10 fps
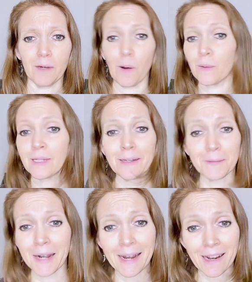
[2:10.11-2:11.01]
Only
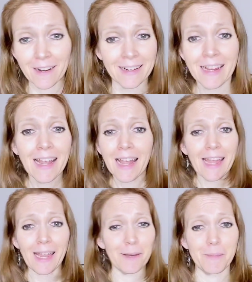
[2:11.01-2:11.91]
rare
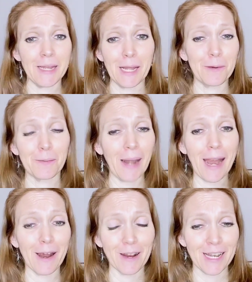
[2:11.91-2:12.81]
in being
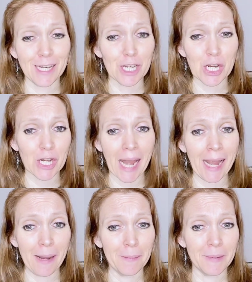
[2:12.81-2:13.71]
rare in
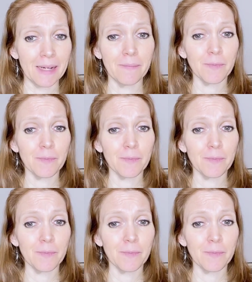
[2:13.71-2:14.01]
shame,